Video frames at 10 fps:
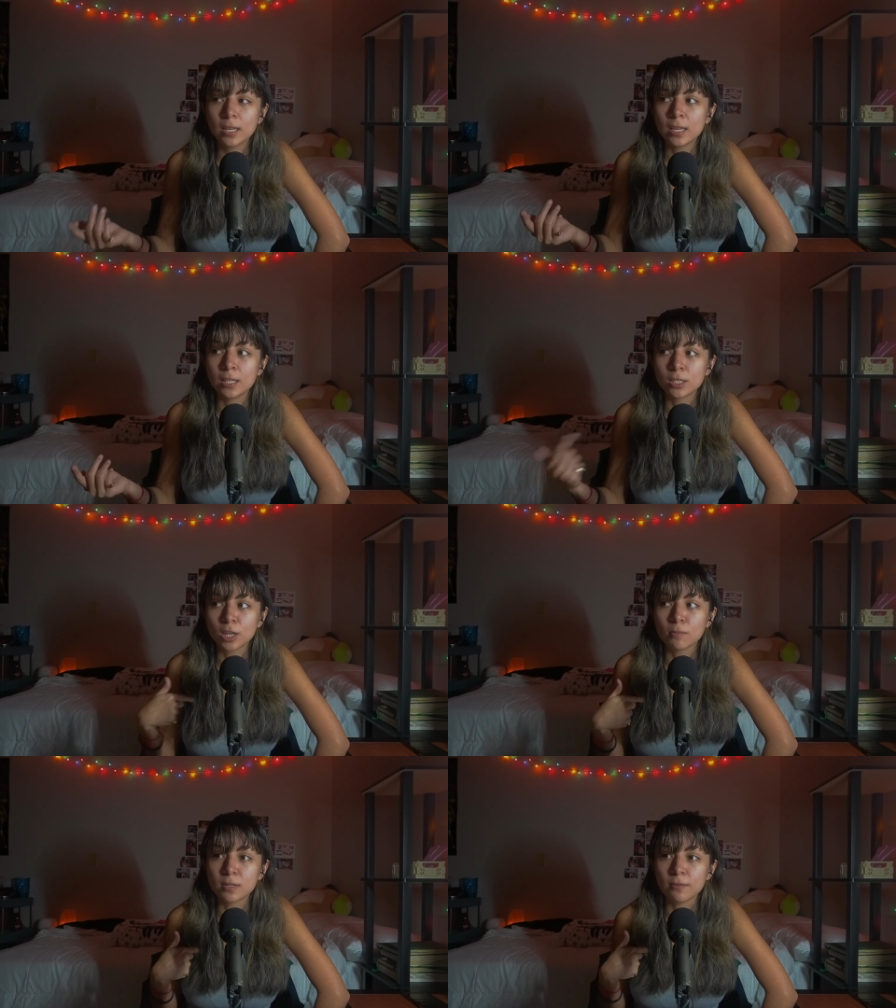in
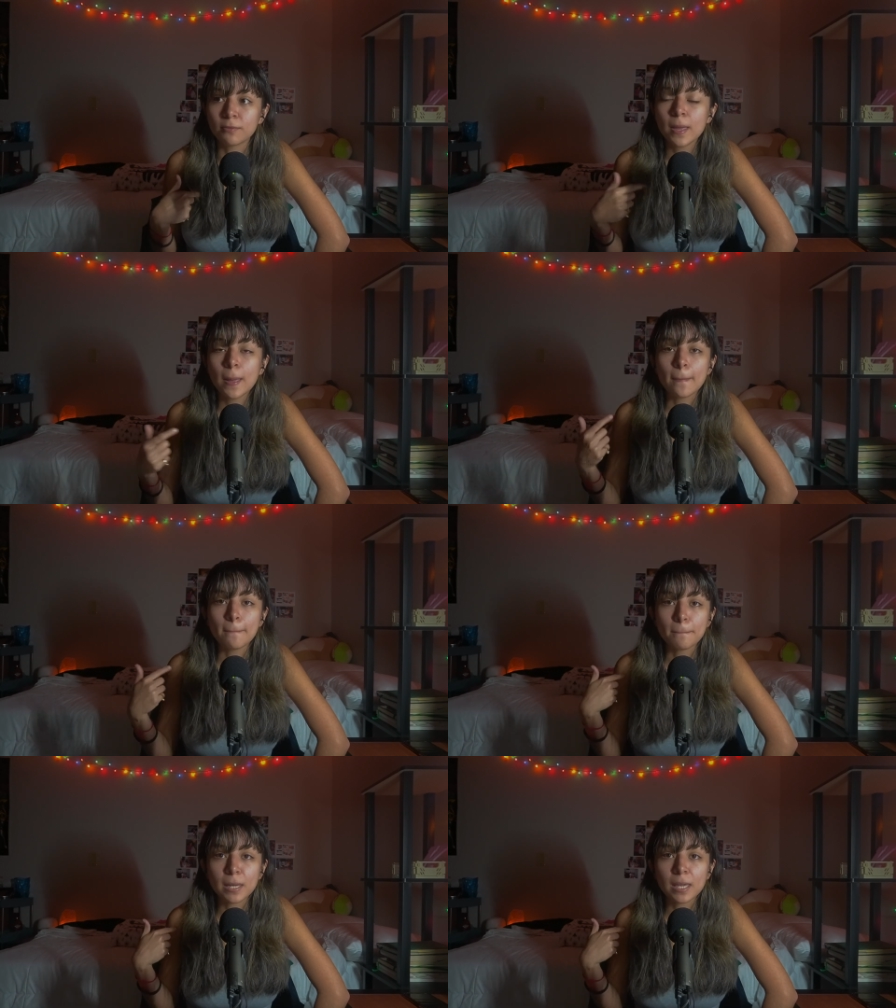terms of
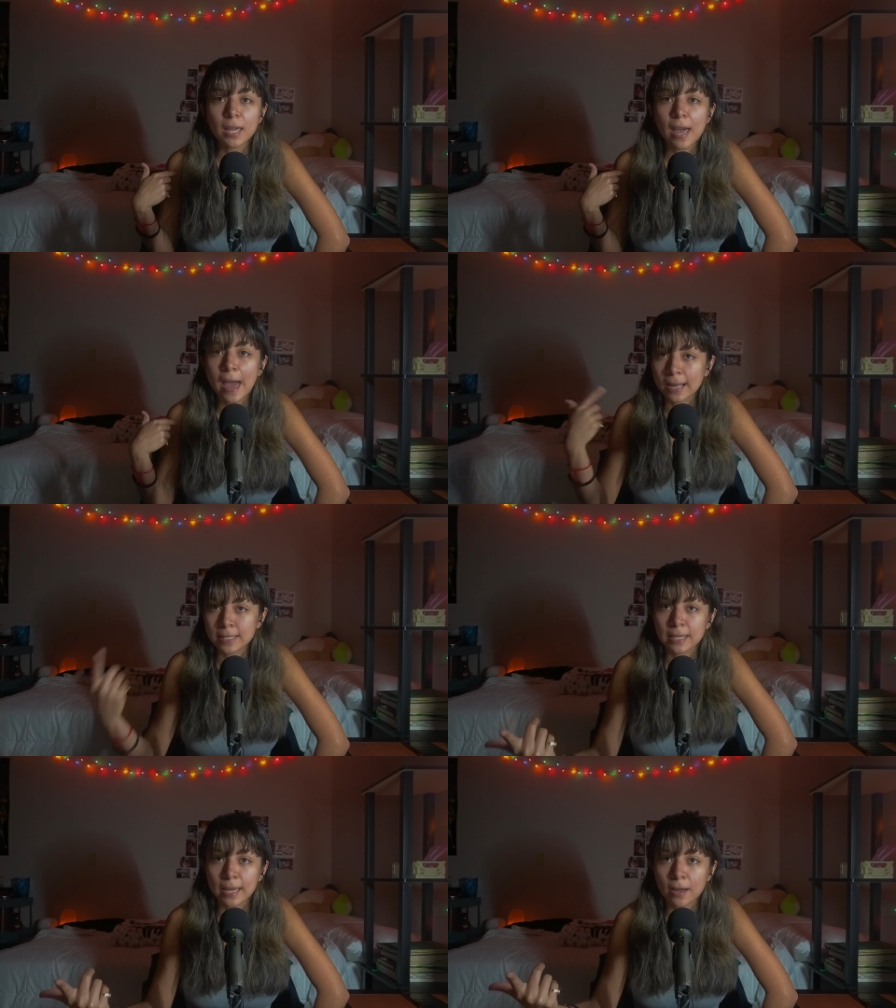me
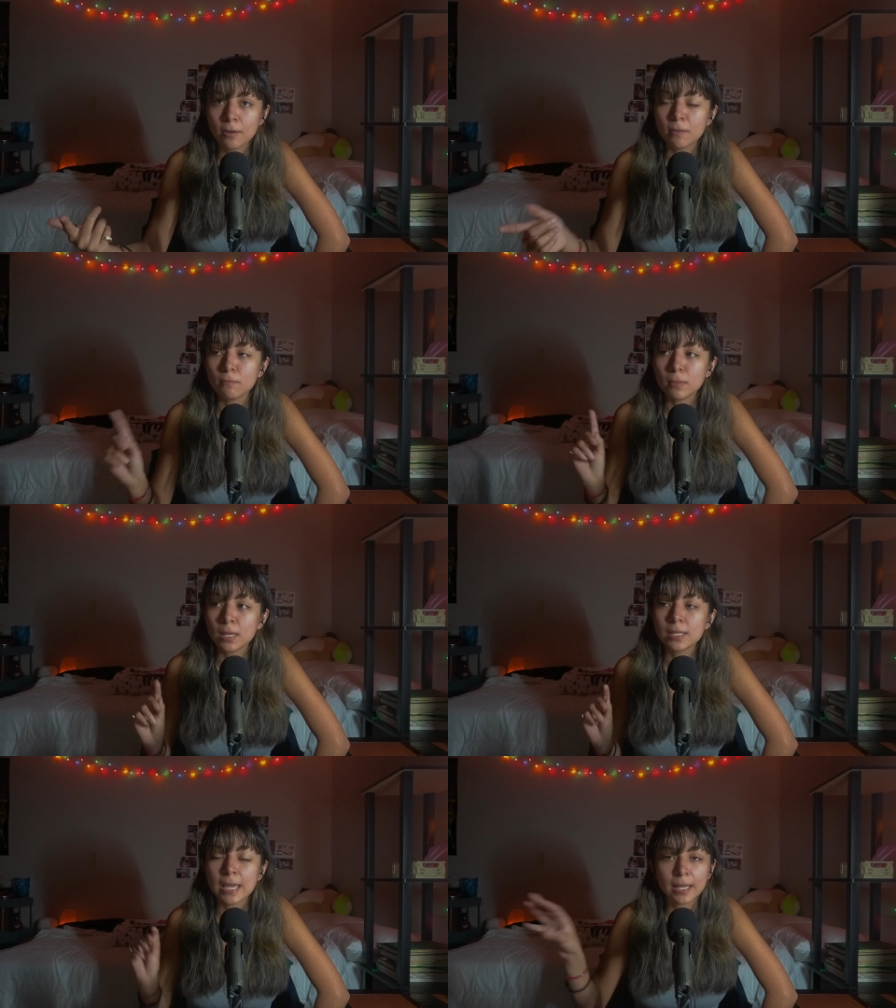acting out and
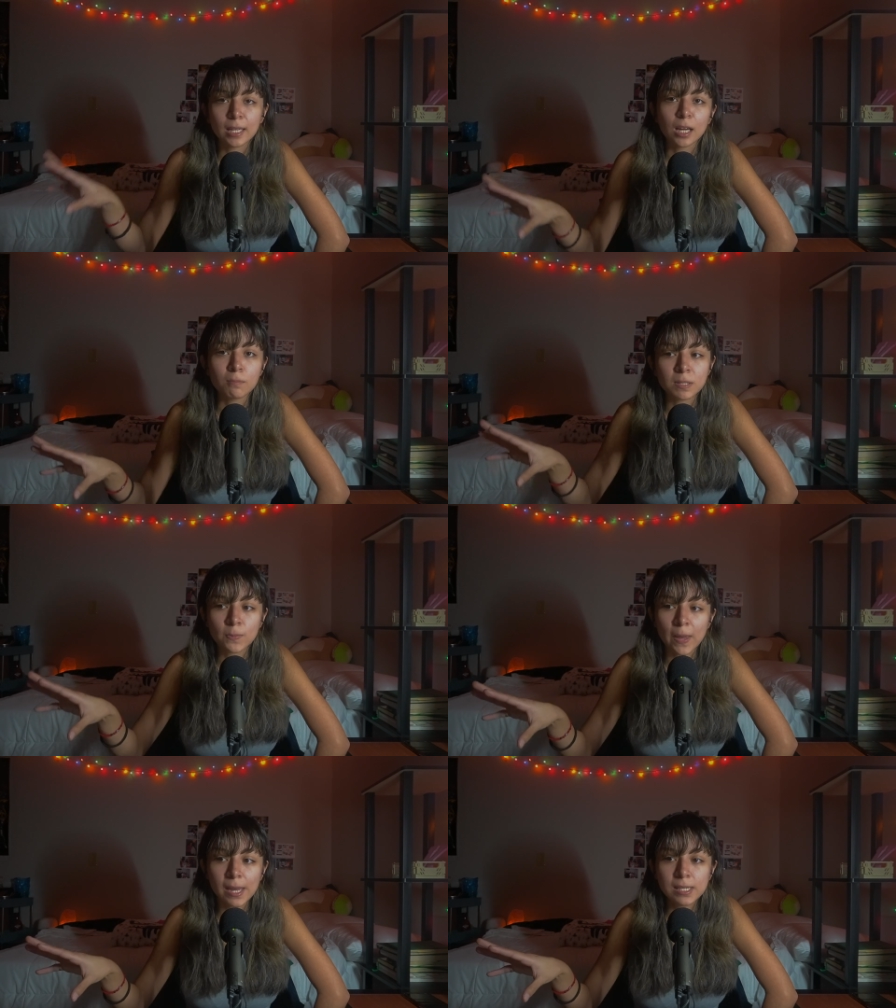me taking up
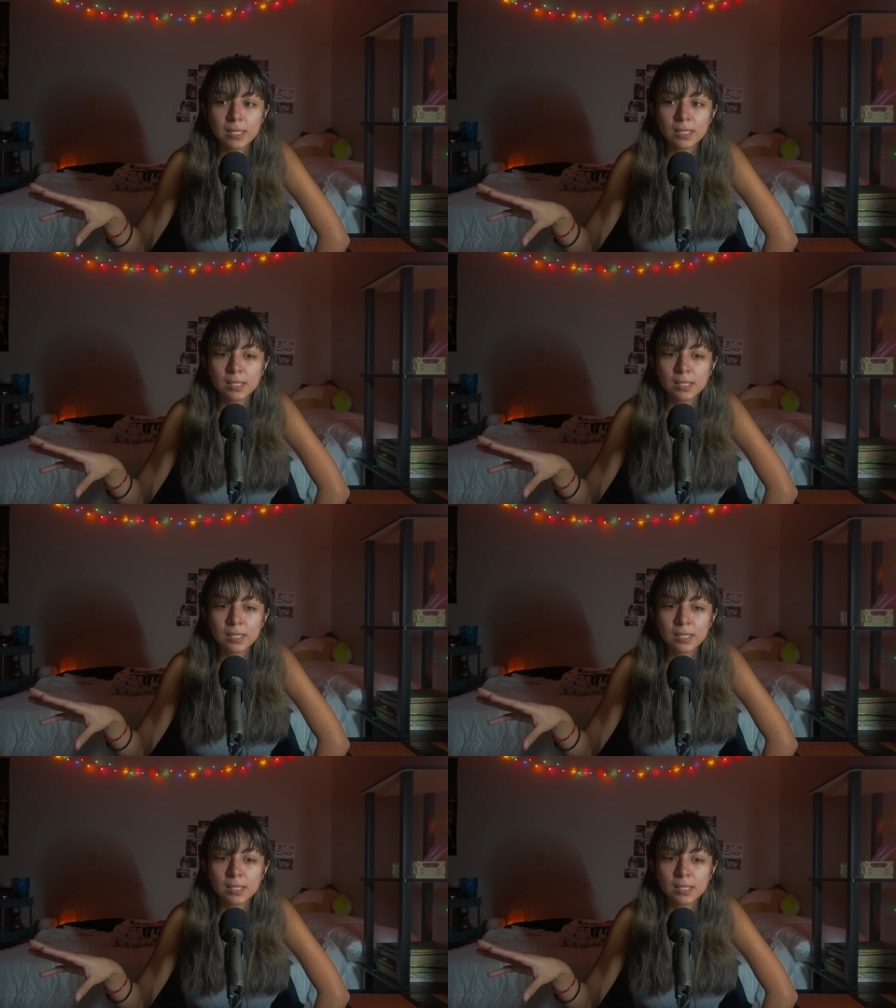space,